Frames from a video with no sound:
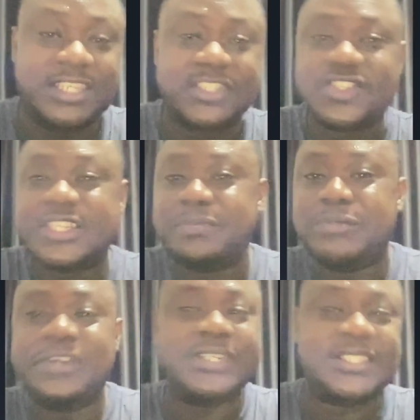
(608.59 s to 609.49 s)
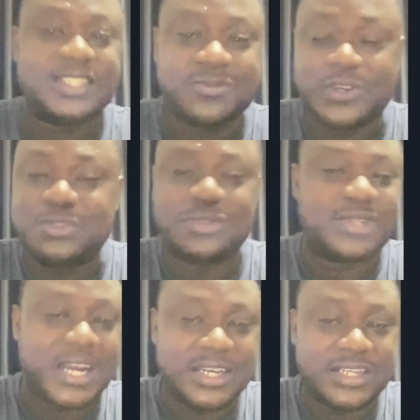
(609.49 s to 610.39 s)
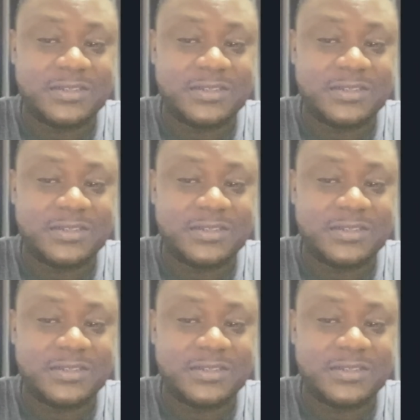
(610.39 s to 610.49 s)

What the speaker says: It's not the main reason for you to rank.